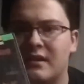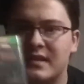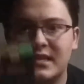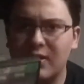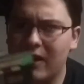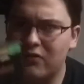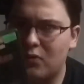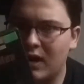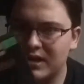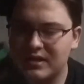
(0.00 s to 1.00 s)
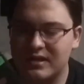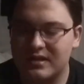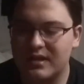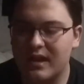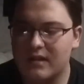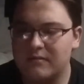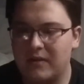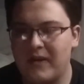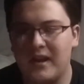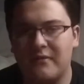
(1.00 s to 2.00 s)
Still haven't watched this yet.
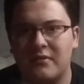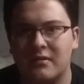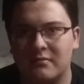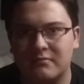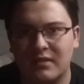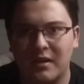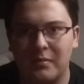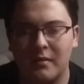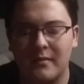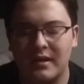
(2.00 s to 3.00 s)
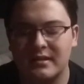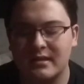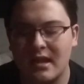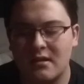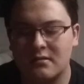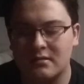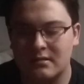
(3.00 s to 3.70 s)
I've had it for a couple of months now.